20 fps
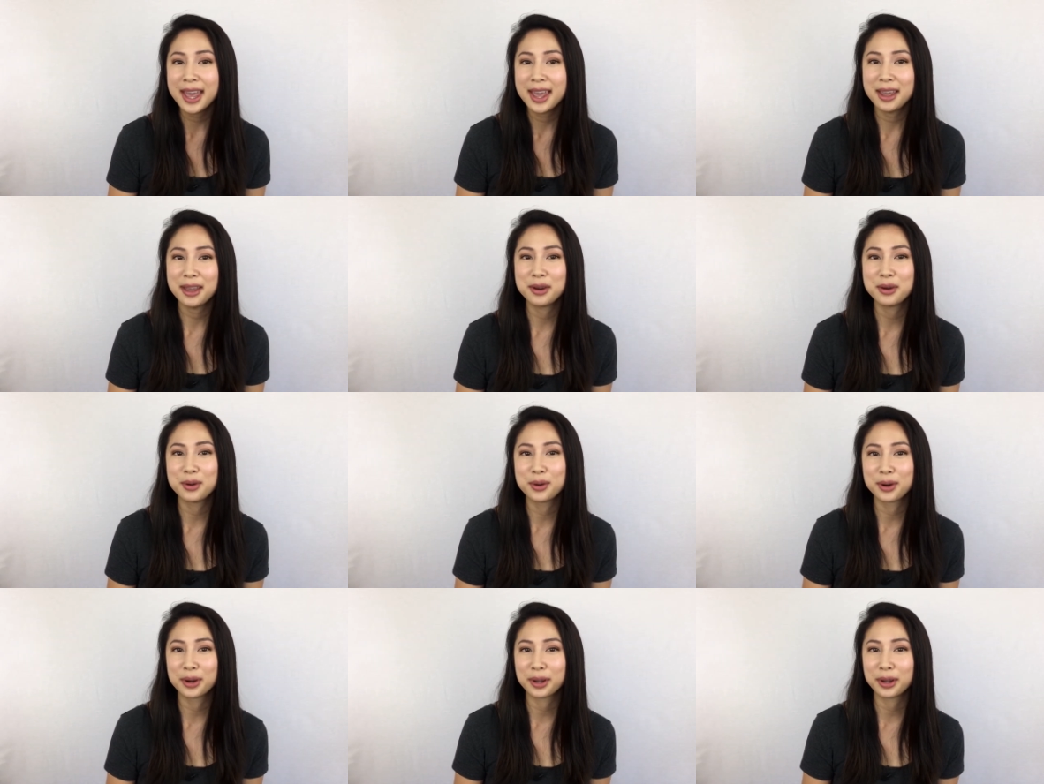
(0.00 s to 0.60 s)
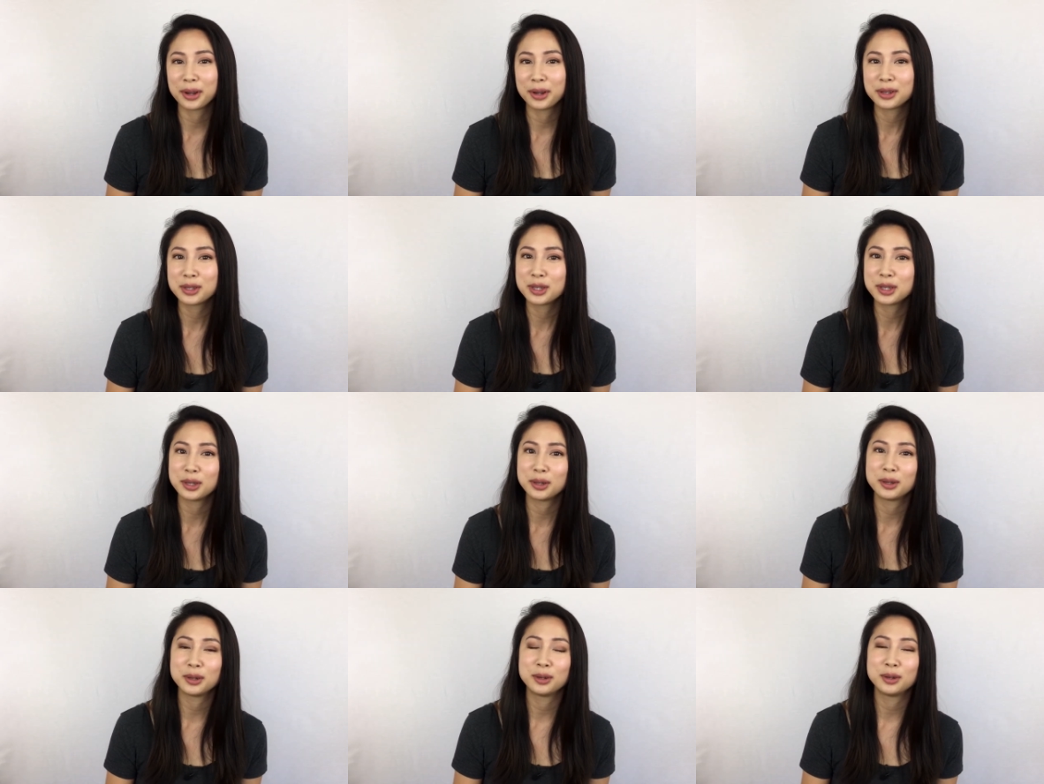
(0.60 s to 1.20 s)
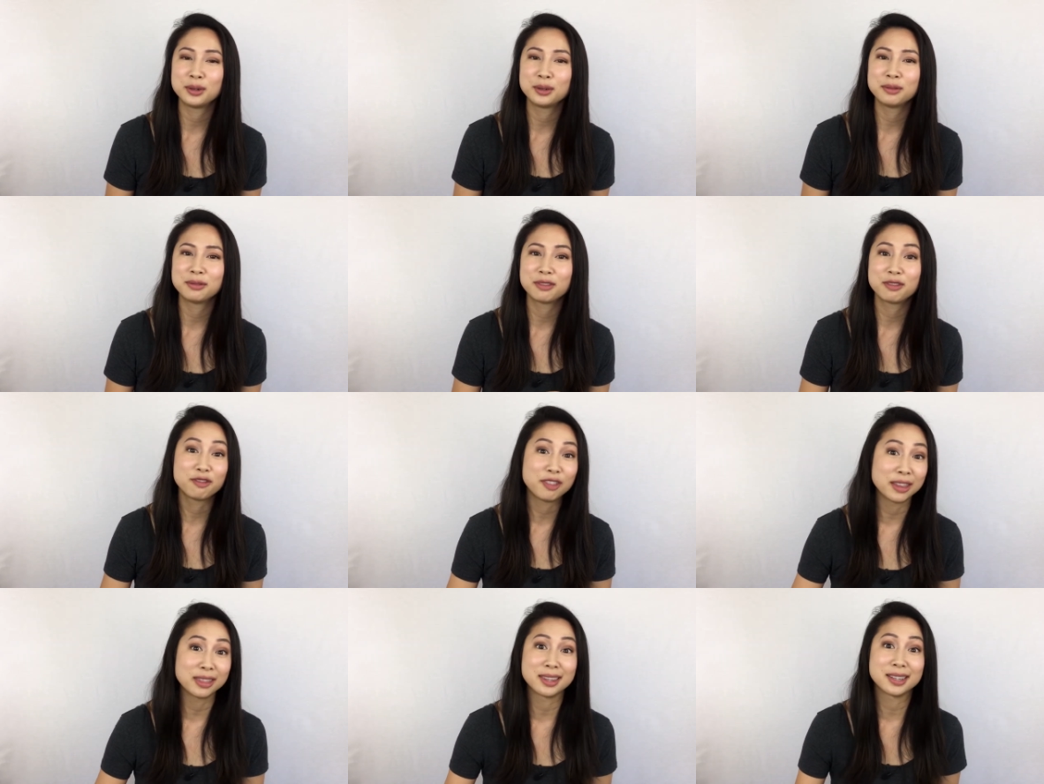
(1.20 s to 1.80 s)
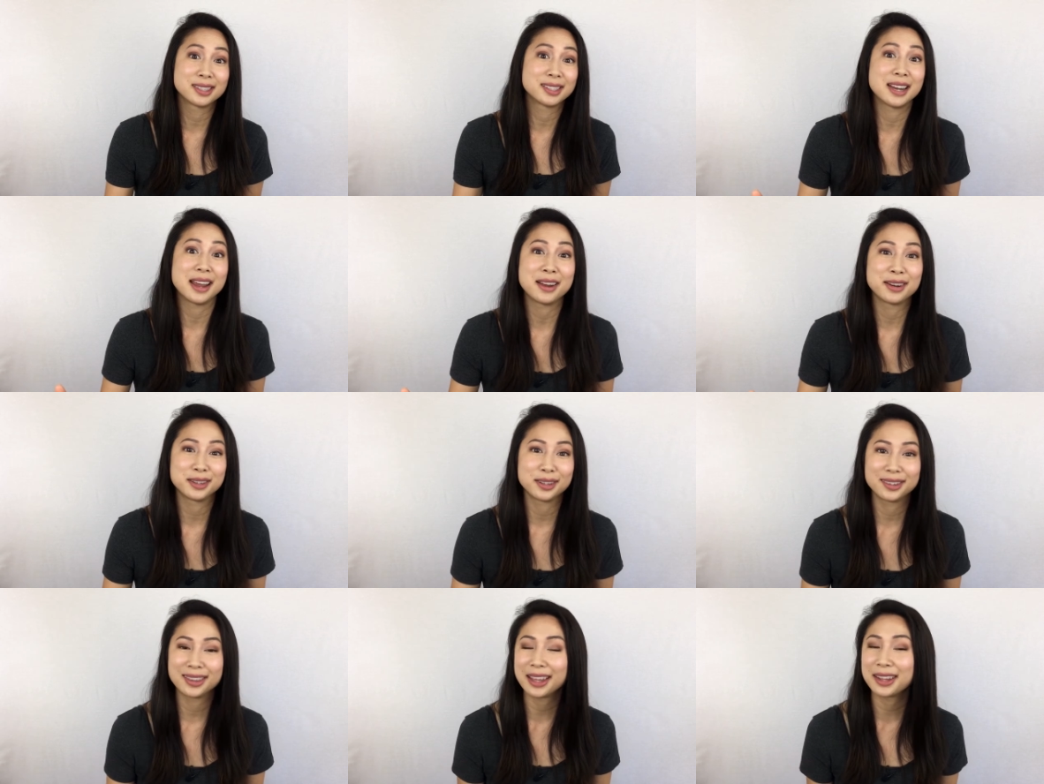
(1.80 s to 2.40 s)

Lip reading: in order to fit the standard